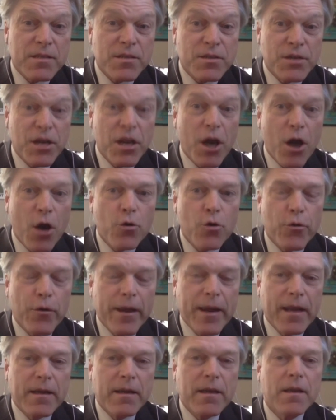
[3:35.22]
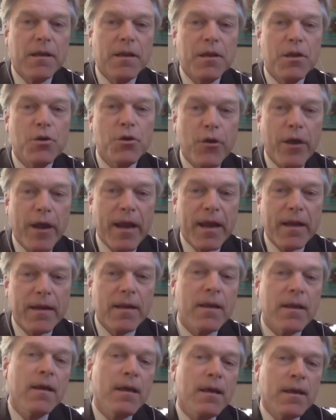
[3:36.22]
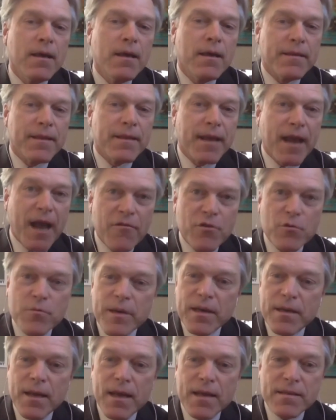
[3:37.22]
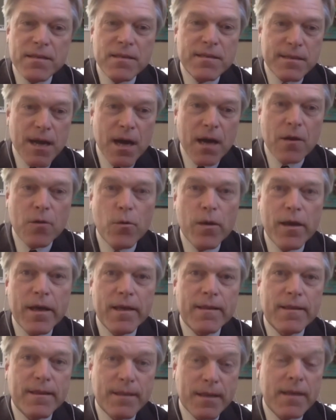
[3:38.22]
go green in Ukraine, the government has stuck with